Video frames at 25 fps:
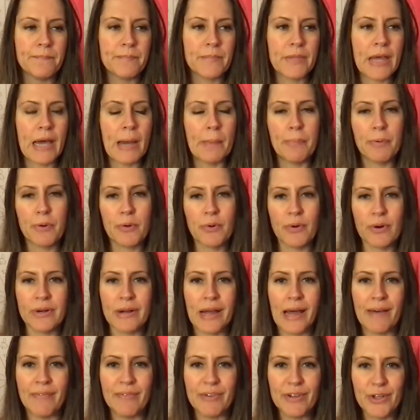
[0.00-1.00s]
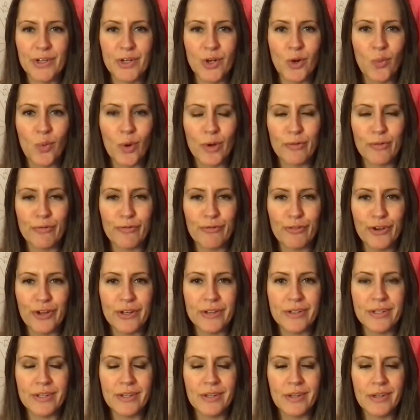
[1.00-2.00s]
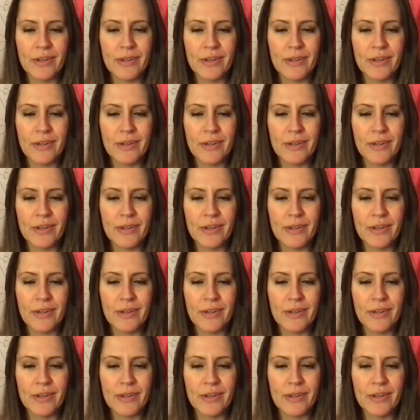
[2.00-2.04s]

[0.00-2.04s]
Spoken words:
Capricorn having, one foot